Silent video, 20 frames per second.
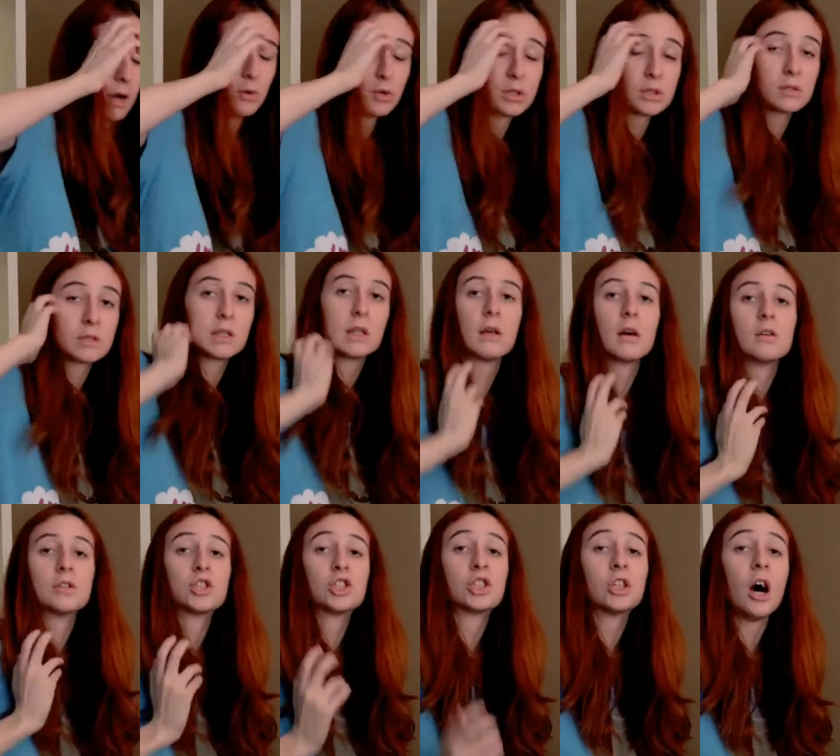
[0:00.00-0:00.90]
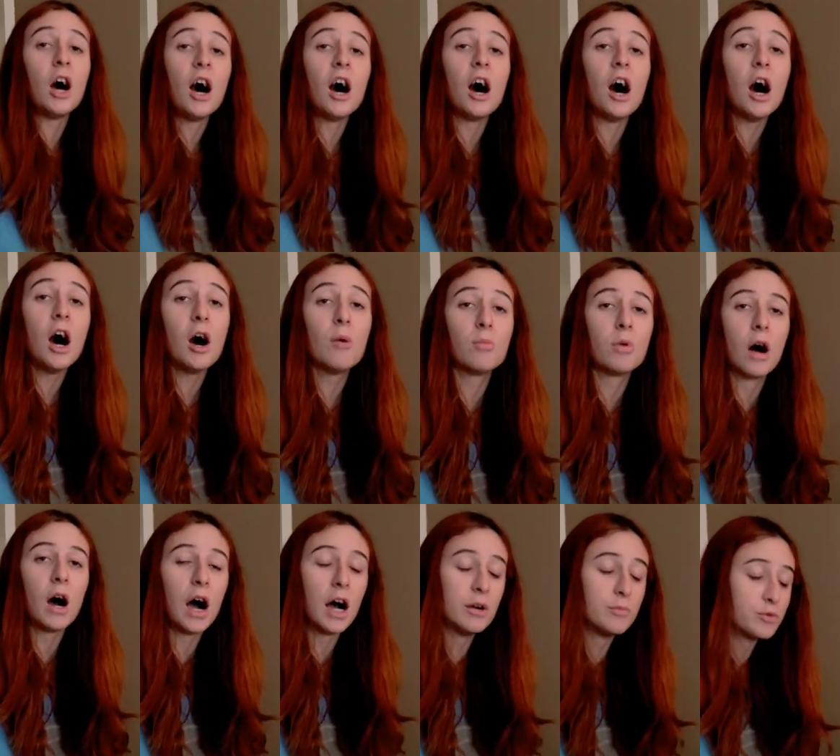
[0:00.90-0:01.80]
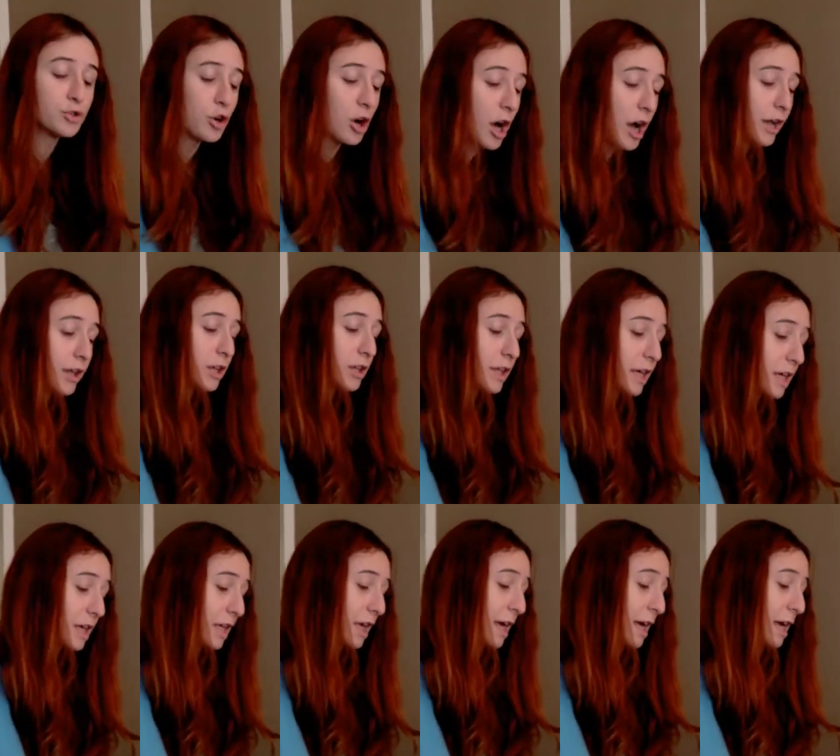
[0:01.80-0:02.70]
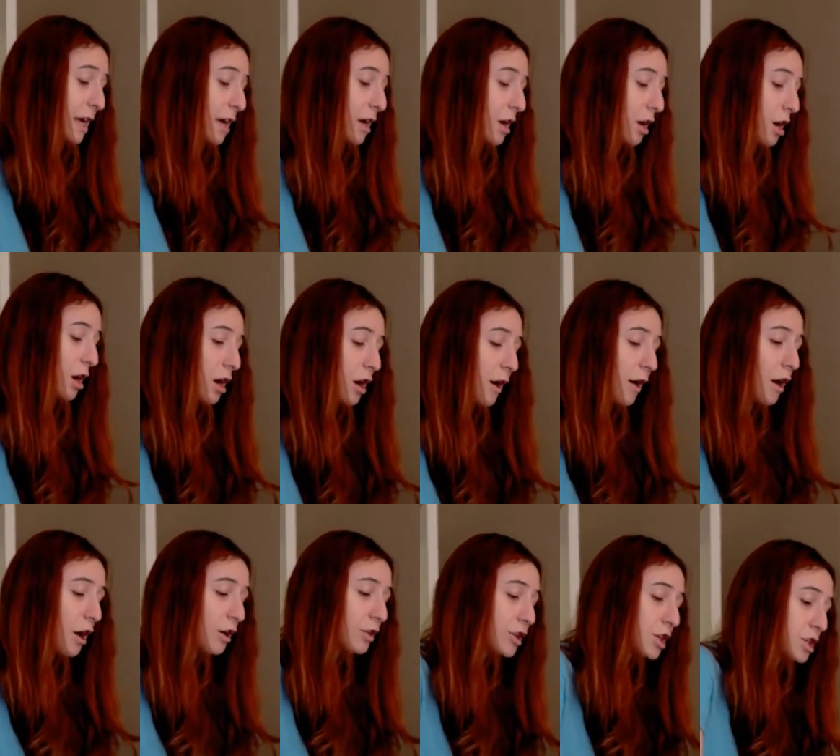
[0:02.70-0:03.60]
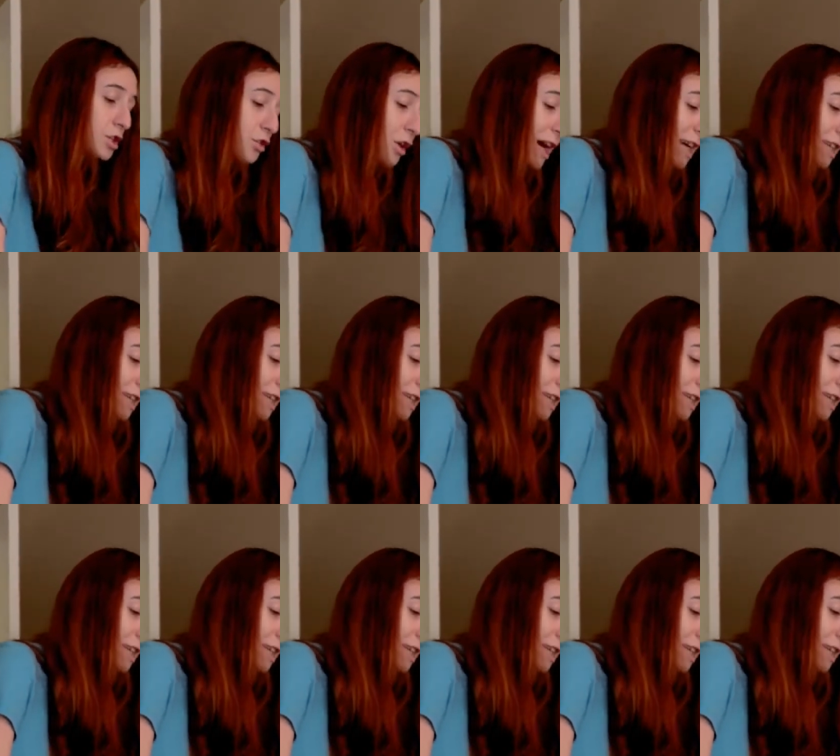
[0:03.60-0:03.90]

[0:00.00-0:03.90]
Big fat, simpleton face. Big fat, simpleton face. Big fat,